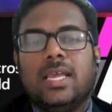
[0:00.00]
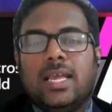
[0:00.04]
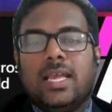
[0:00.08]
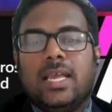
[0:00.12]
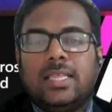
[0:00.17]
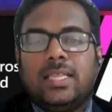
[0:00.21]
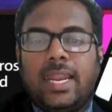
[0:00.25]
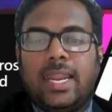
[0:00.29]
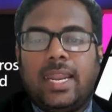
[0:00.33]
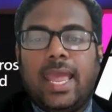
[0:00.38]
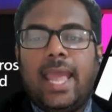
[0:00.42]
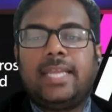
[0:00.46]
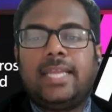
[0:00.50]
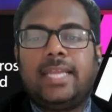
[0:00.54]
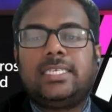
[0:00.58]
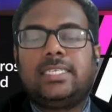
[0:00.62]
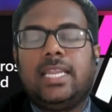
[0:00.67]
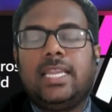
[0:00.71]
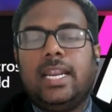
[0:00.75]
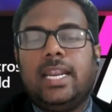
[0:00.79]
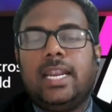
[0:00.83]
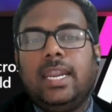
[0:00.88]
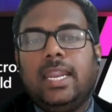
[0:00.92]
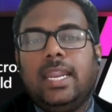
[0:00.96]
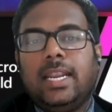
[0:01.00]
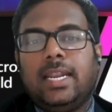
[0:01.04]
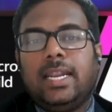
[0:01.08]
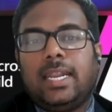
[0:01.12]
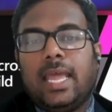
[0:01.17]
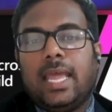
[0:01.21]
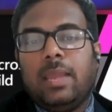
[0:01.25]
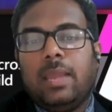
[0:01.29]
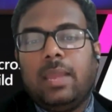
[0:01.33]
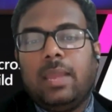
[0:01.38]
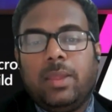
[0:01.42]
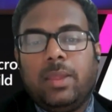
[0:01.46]
Sir, extending
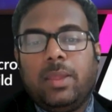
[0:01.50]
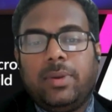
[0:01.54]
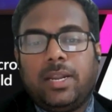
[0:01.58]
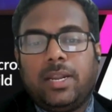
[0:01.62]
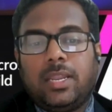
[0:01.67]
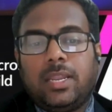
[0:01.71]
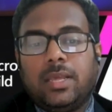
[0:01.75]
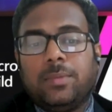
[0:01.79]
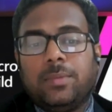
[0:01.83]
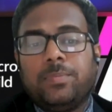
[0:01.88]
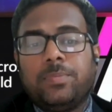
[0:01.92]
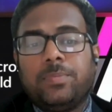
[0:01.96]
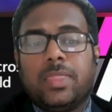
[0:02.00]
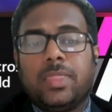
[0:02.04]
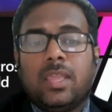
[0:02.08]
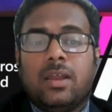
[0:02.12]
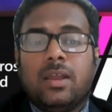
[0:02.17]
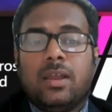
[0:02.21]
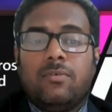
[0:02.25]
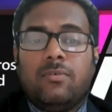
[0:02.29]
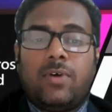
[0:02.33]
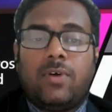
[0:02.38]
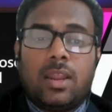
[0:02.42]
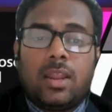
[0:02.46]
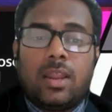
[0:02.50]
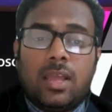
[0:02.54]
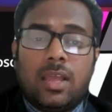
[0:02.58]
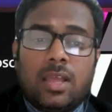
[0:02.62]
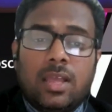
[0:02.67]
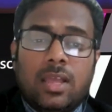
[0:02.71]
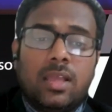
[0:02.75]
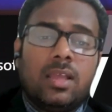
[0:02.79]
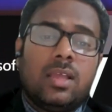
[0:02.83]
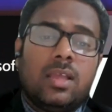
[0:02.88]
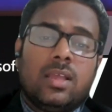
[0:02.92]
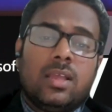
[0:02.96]
time limit for
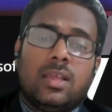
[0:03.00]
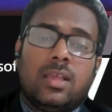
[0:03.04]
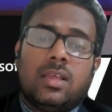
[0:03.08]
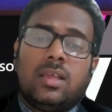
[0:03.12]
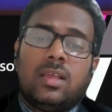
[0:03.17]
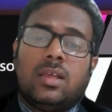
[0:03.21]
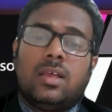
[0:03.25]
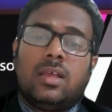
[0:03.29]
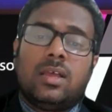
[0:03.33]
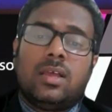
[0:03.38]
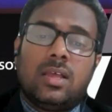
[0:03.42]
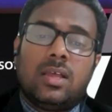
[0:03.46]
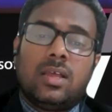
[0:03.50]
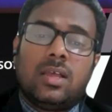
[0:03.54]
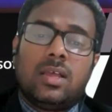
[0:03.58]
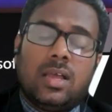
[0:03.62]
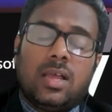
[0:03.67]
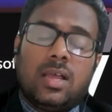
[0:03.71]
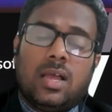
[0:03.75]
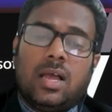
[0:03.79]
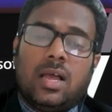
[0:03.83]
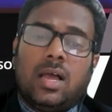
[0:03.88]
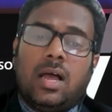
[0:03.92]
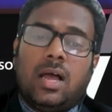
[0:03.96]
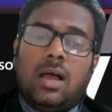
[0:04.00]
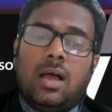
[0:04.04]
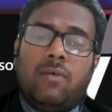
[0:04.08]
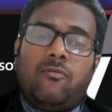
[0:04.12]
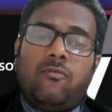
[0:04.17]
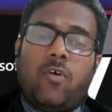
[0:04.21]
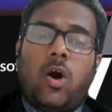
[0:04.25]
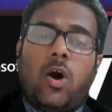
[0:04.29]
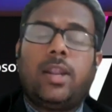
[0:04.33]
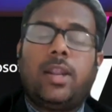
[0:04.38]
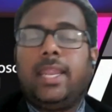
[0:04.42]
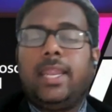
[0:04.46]

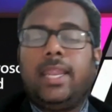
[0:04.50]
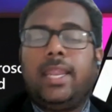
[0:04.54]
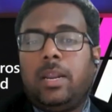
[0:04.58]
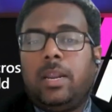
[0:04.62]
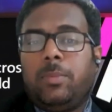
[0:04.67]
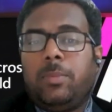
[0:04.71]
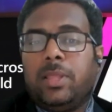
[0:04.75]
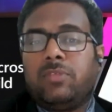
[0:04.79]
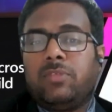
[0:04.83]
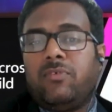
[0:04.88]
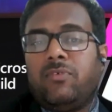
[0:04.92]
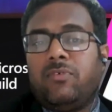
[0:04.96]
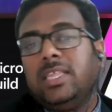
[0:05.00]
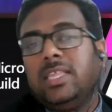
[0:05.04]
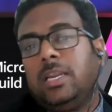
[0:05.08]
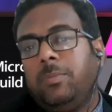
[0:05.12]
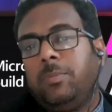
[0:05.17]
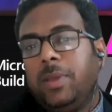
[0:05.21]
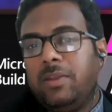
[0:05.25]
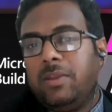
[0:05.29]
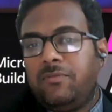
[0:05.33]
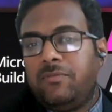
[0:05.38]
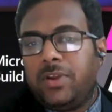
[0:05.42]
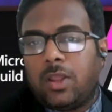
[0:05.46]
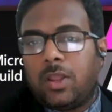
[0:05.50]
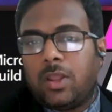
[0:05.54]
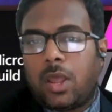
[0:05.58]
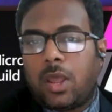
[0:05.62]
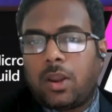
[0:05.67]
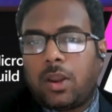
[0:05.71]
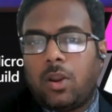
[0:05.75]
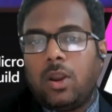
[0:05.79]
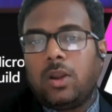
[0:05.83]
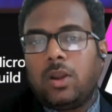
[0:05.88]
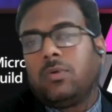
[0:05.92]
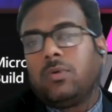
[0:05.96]
48 months, was it benefit or
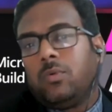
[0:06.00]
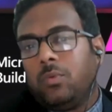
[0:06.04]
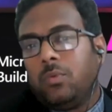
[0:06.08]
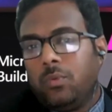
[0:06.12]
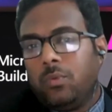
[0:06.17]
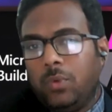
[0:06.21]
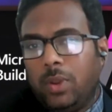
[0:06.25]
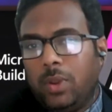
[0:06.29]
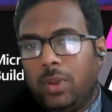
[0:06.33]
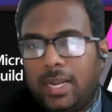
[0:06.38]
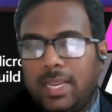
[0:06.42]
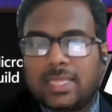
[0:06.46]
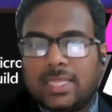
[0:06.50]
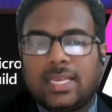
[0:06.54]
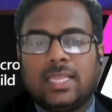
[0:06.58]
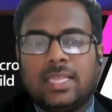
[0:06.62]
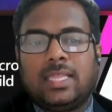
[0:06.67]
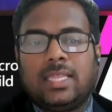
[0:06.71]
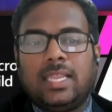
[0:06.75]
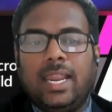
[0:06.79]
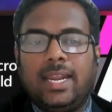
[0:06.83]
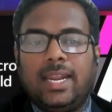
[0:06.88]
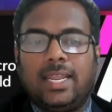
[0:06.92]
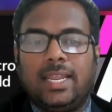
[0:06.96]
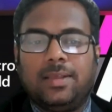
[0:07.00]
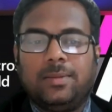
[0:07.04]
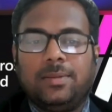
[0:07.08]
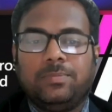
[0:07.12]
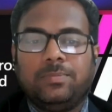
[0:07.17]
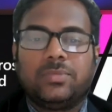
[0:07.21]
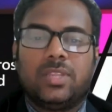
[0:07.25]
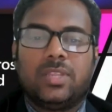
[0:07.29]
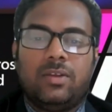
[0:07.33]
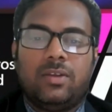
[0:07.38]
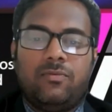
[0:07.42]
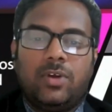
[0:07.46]
not? We'll discuss later.
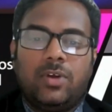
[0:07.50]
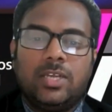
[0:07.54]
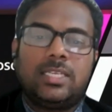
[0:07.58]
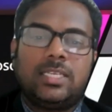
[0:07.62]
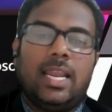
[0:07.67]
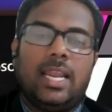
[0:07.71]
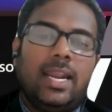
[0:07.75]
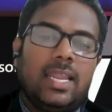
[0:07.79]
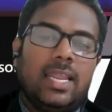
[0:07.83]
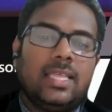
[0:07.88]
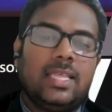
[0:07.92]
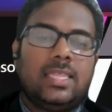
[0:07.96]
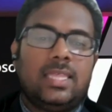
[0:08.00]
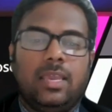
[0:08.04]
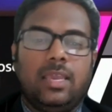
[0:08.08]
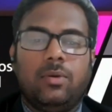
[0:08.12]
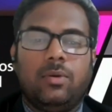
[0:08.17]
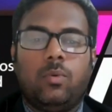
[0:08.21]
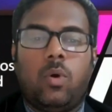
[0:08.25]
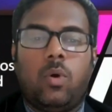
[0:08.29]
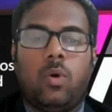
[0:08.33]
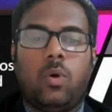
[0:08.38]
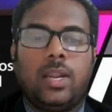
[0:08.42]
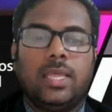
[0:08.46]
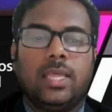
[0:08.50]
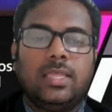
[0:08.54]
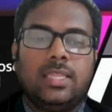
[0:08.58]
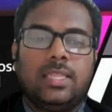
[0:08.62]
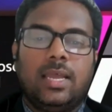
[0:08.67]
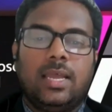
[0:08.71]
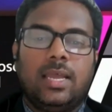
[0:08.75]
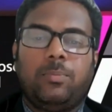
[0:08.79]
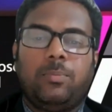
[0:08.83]
First, let us see what is the